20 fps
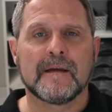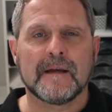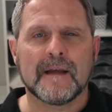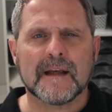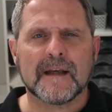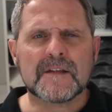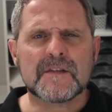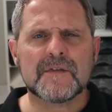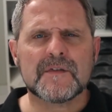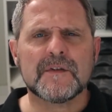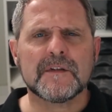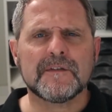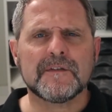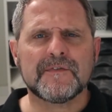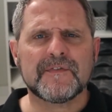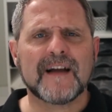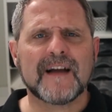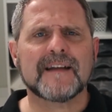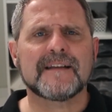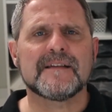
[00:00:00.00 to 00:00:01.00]
External
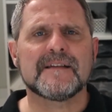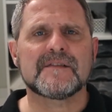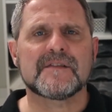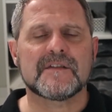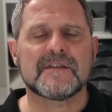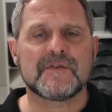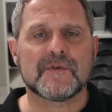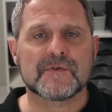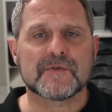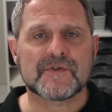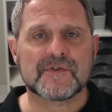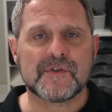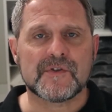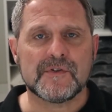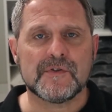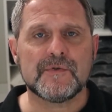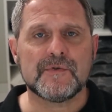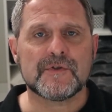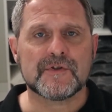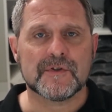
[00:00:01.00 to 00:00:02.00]
factors that your
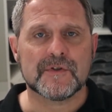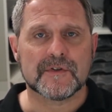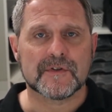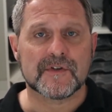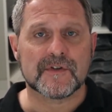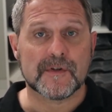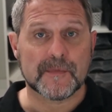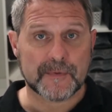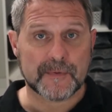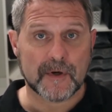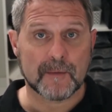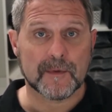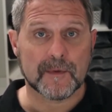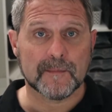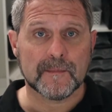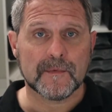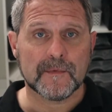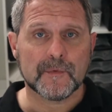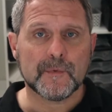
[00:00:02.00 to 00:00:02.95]
solution to the problem